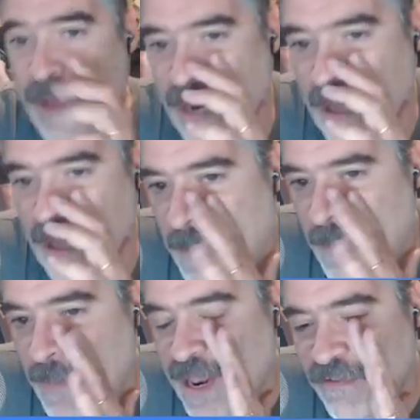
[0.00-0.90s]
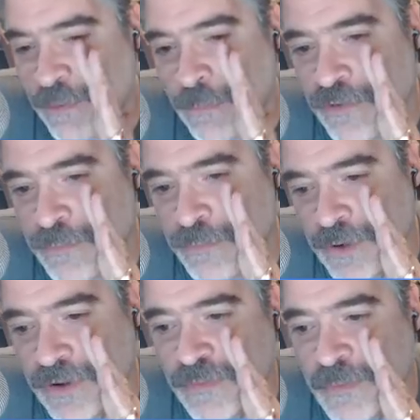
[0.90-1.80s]
and I might have to whisper
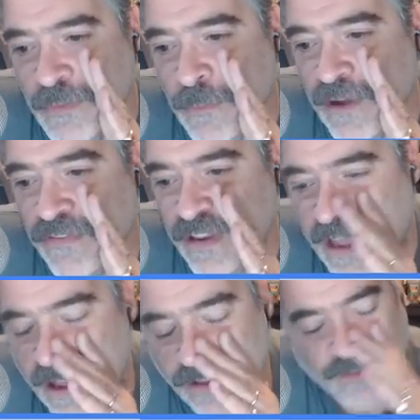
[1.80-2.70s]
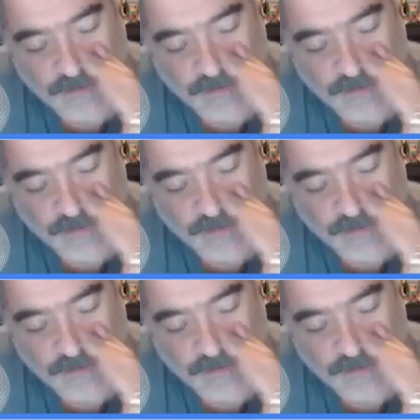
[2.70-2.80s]
because my wife's in the house.